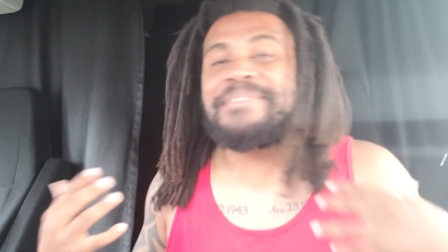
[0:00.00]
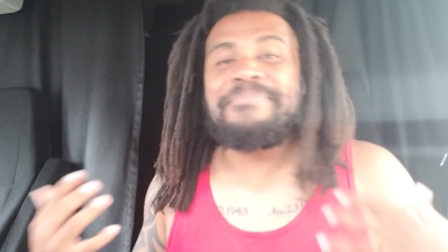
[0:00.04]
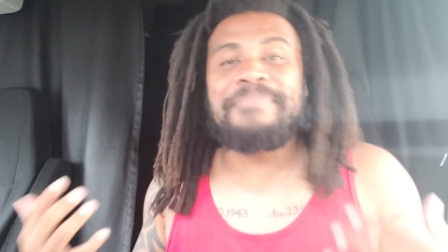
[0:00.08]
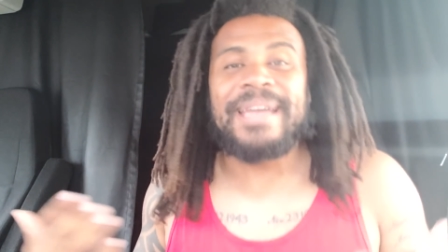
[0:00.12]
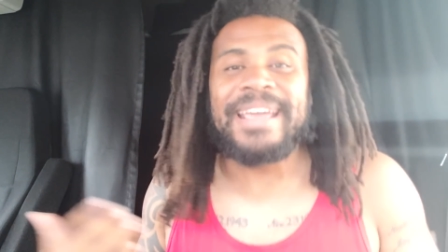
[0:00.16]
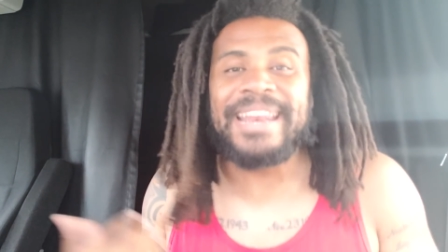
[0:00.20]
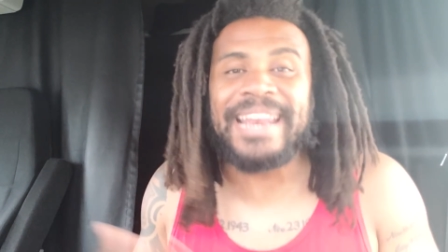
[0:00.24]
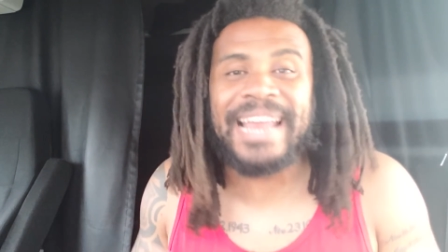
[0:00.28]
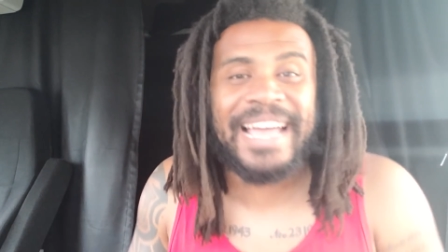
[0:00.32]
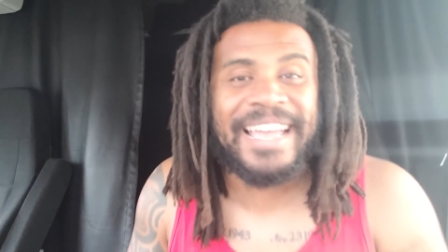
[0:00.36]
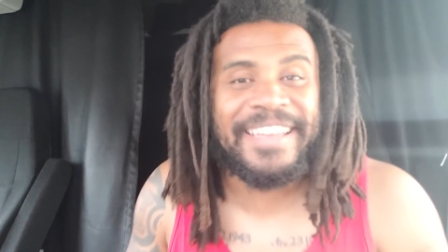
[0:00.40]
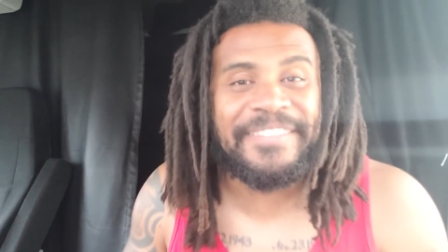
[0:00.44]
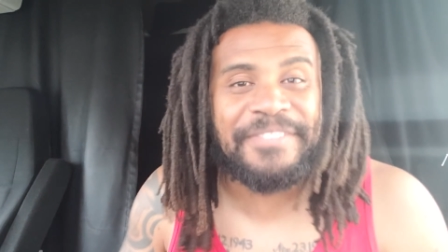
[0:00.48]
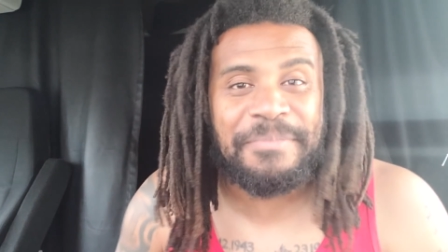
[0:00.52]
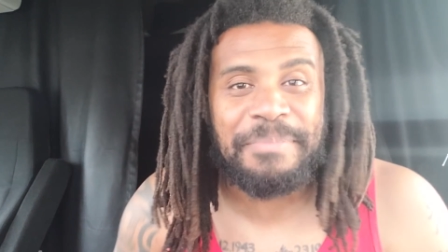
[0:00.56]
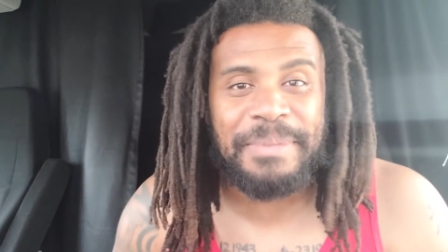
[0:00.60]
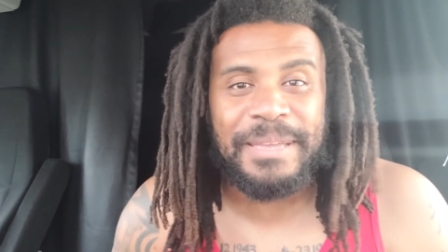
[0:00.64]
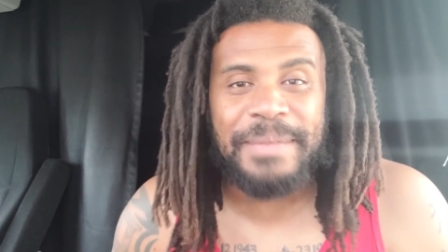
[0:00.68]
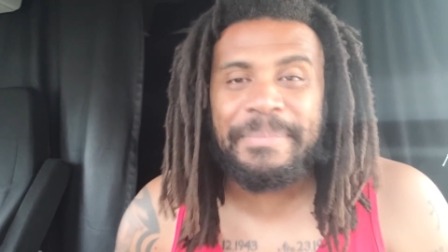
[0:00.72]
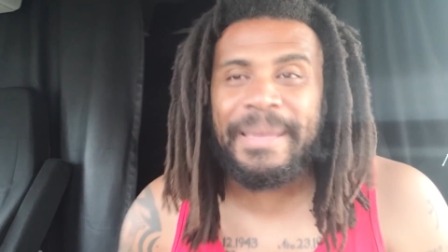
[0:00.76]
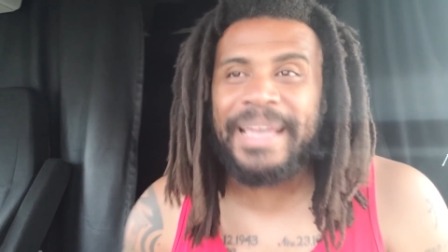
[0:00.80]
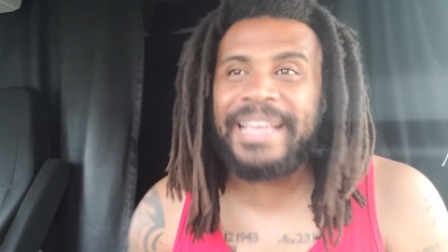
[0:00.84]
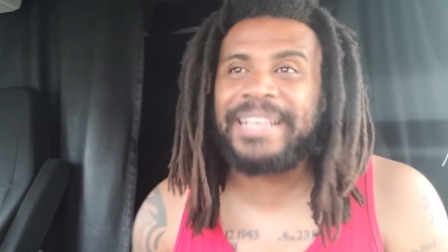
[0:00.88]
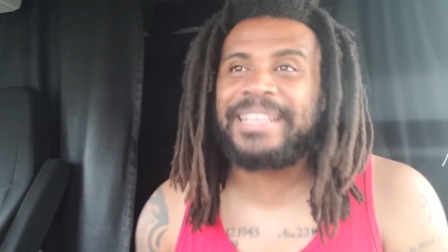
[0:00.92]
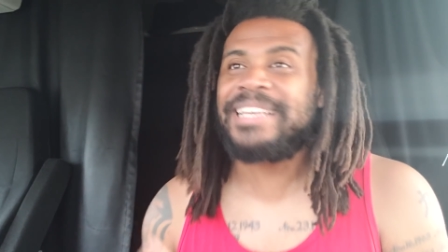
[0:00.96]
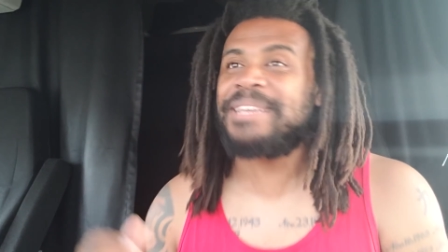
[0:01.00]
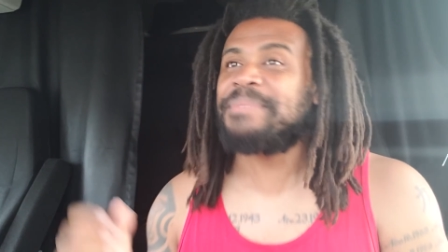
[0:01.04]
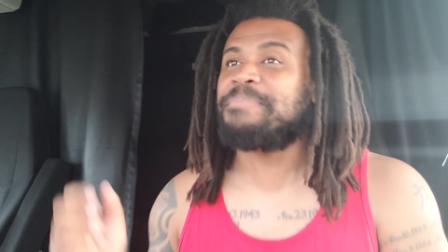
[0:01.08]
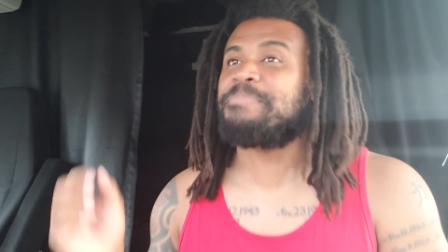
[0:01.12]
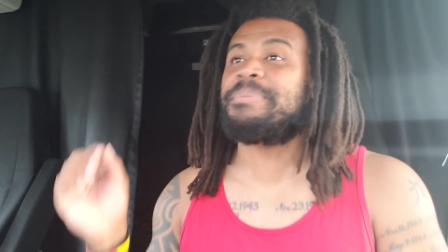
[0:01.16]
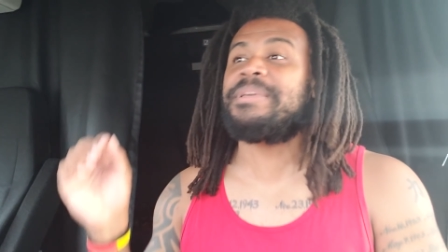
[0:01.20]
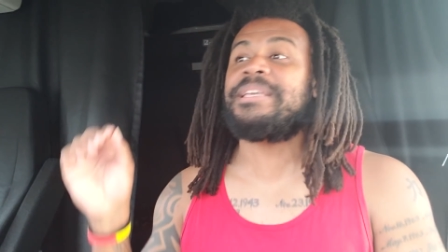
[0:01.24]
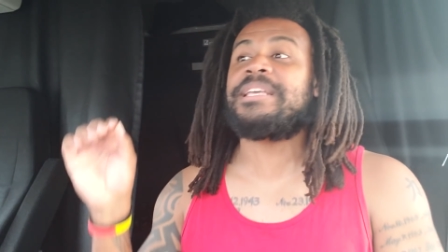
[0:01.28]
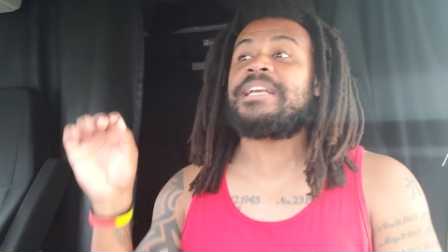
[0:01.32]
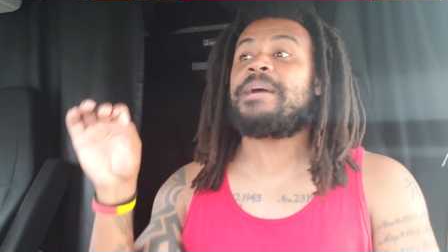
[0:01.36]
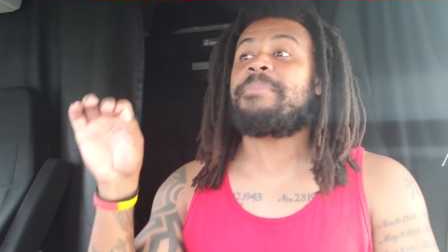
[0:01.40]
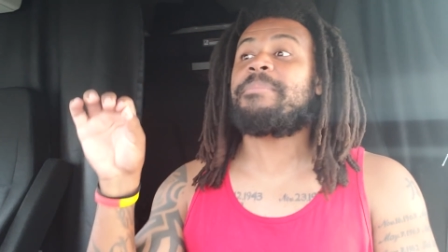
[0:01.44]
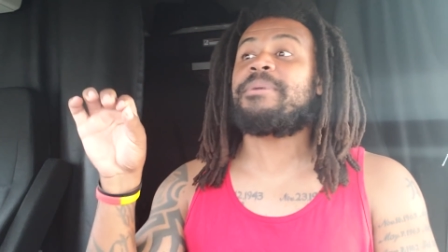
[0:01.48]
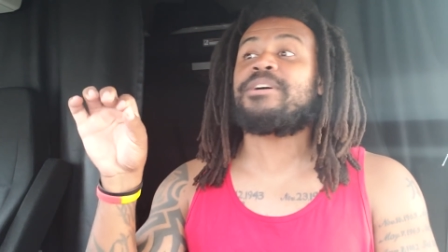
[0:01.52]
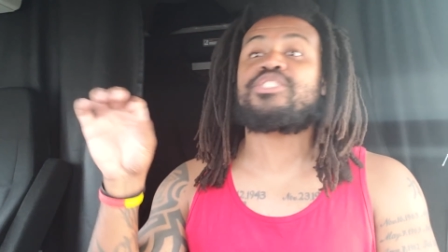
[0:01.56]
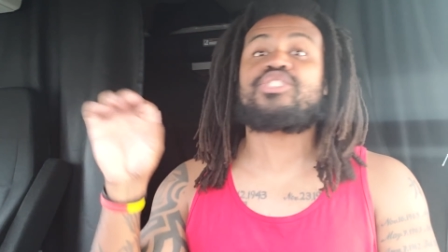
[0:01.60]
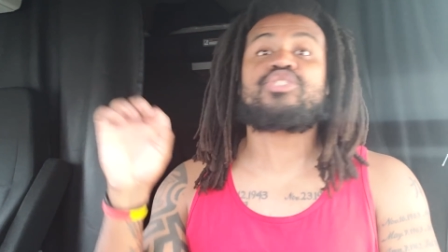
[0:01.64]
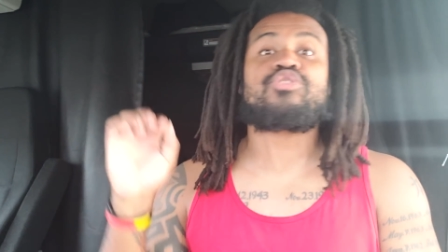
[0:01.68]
it may not even be may get become a